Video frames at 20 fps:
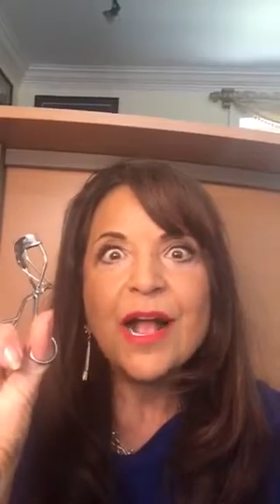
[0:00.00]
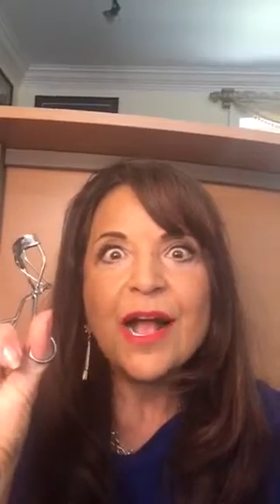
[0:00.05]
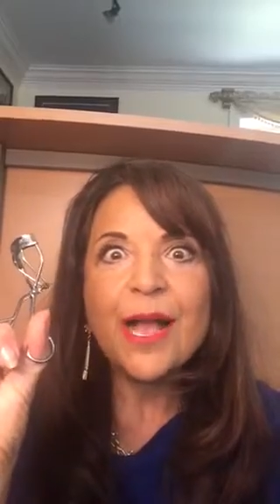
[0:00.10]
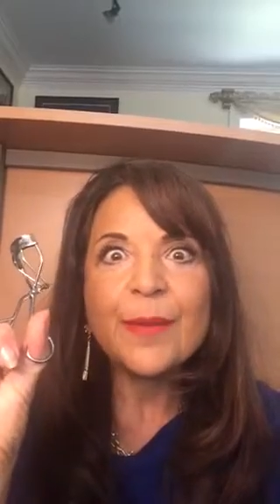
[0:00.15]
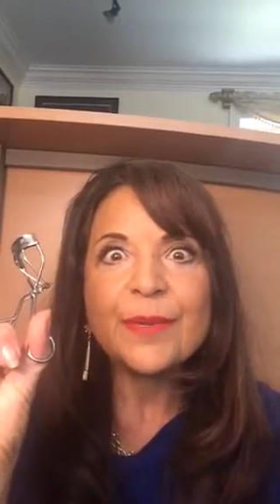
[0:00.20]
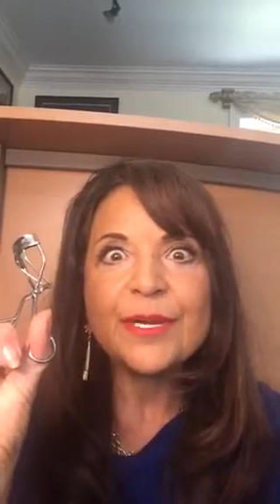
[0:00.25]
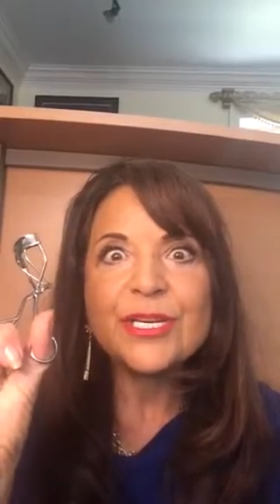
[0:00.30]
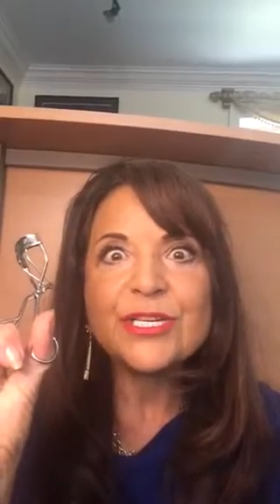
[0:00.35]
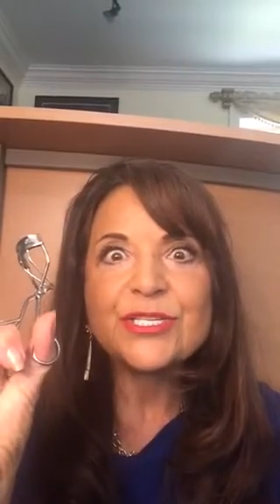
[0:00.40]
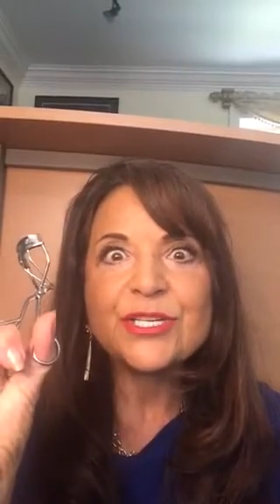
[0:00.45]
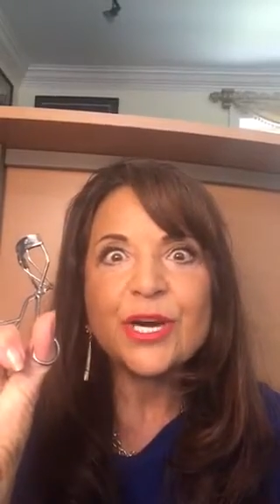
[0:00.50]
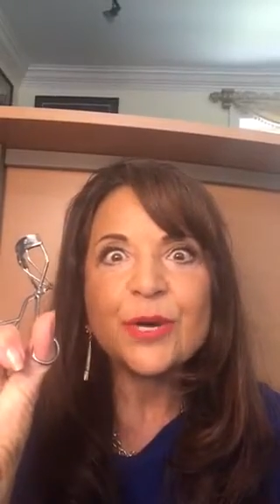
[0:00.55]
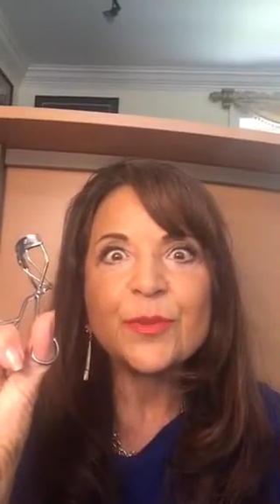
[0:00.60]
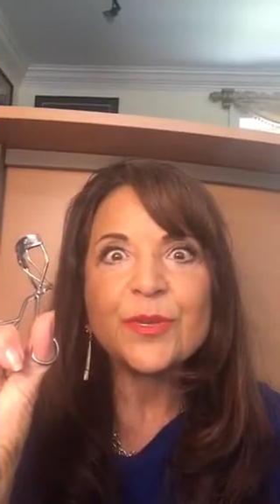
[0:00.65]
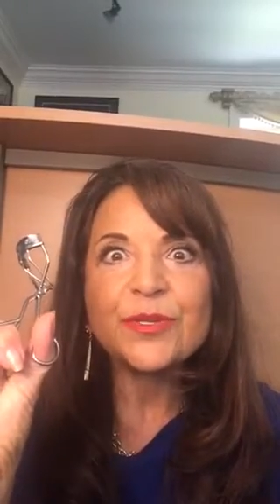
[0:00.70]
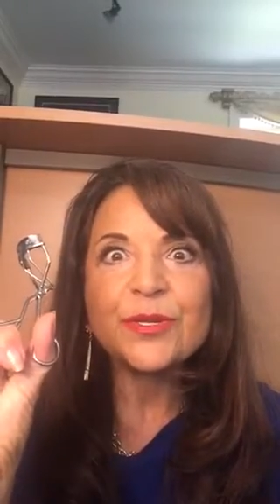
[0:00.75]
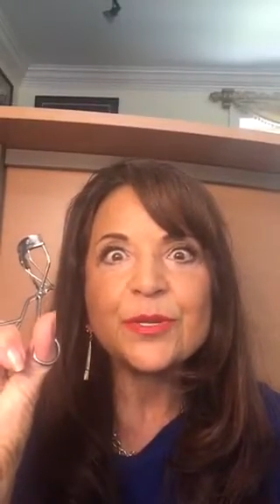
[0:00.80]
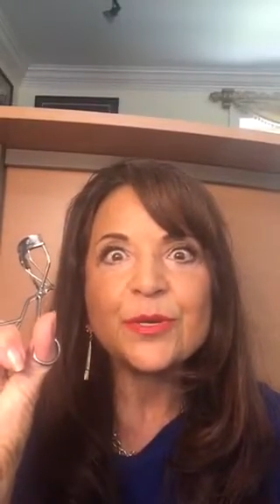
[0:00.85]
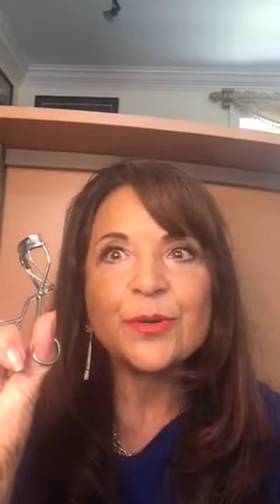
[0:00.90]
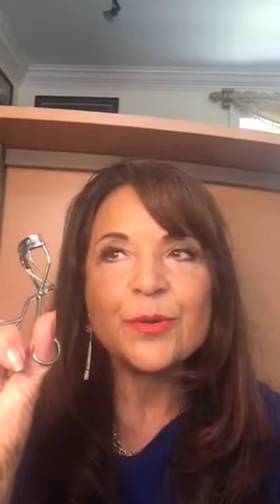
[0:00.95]
I'm going to share
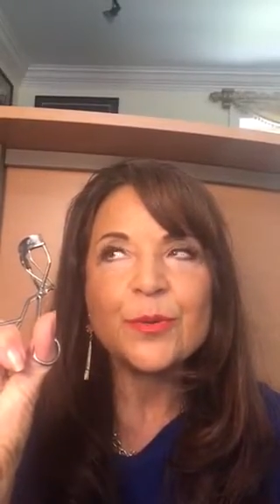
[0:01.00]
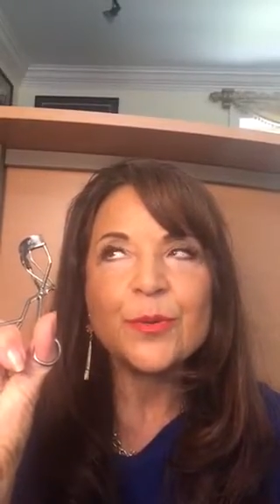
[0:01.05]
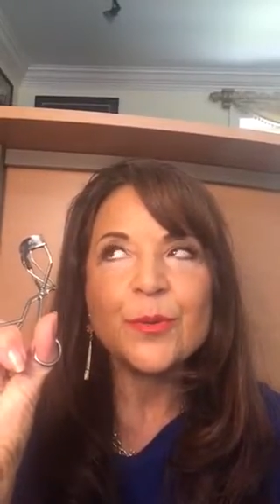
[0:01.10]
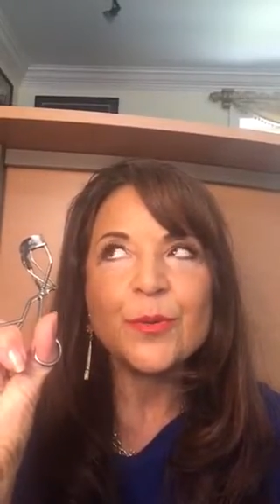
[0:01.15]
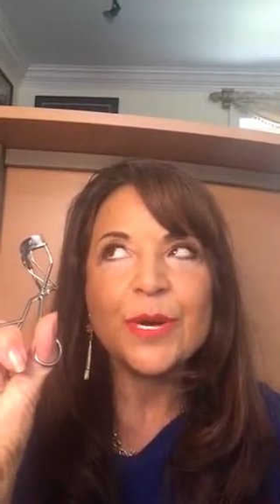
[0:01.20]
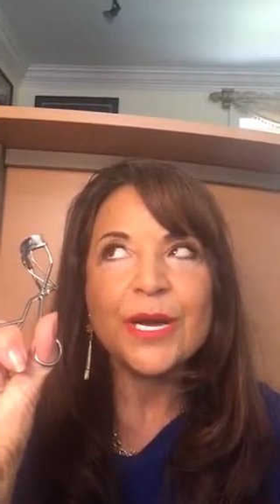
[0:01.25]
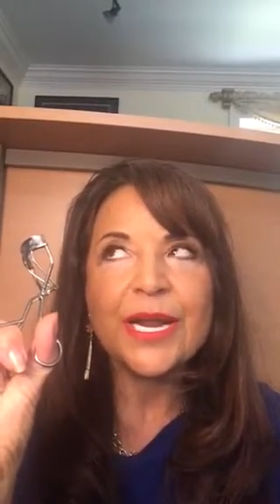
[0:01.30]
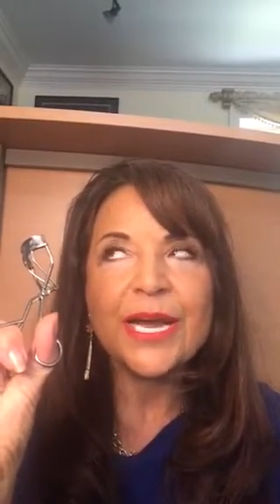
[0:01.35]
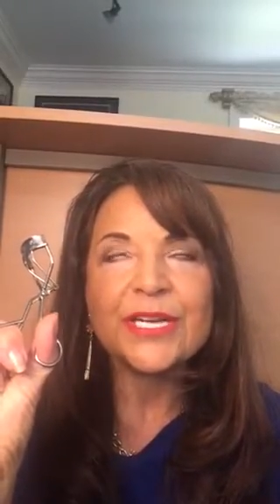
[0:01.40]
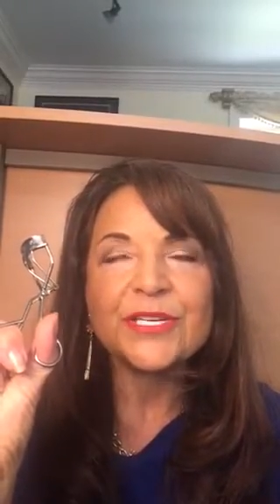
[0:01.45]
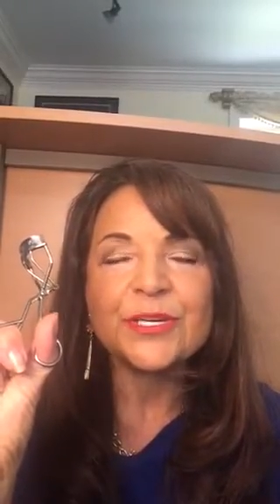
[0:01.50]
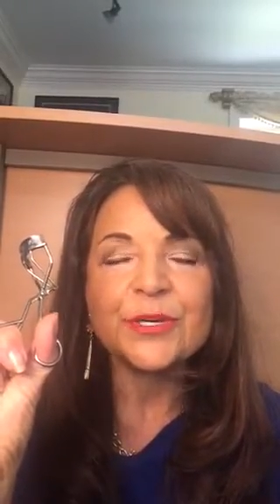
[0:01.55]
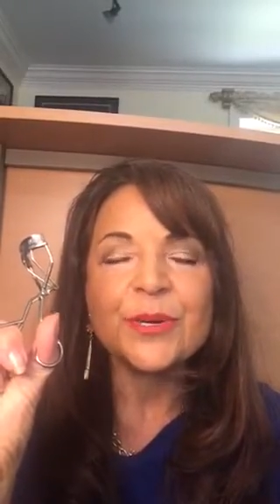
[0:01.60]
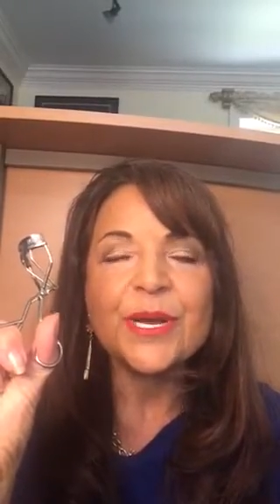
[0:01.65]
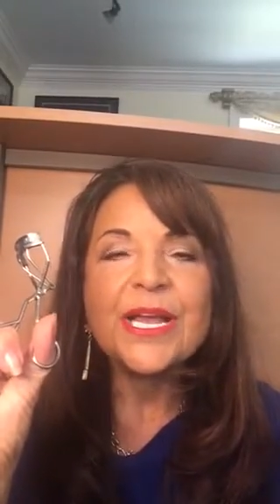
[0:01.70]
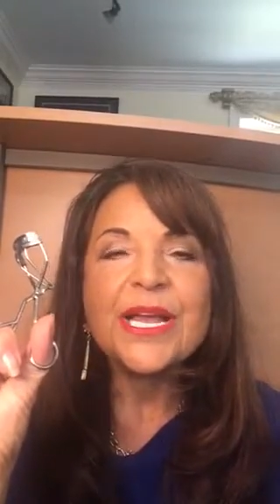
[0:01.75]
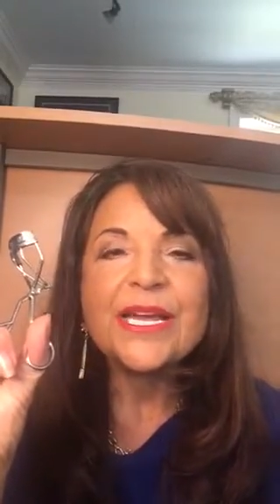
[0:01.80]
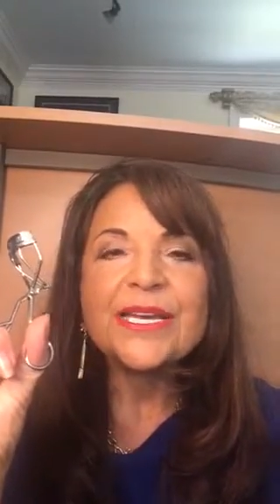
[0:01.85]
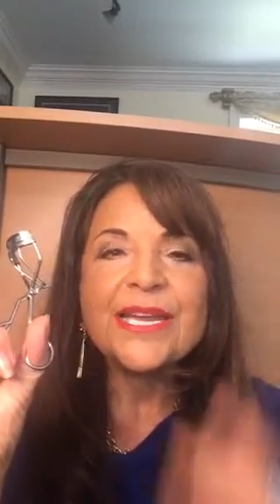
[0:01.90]
with you what I do.